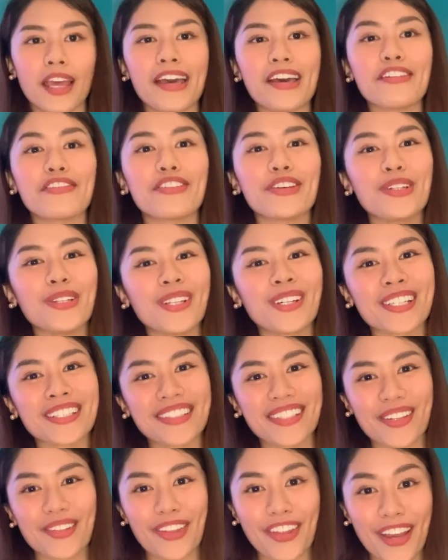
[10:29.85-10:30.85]
If you
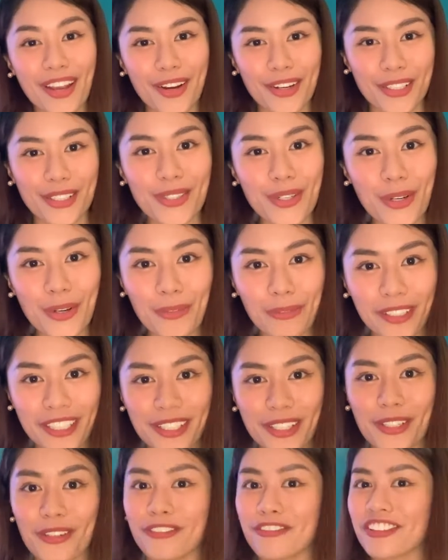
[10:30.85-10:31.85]
learned a thing or two,
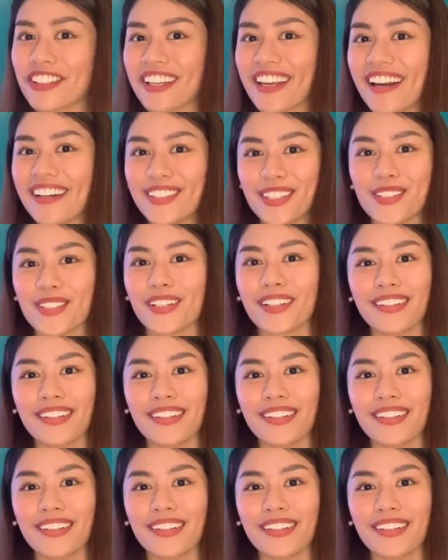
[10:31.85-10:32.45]
please don't forget to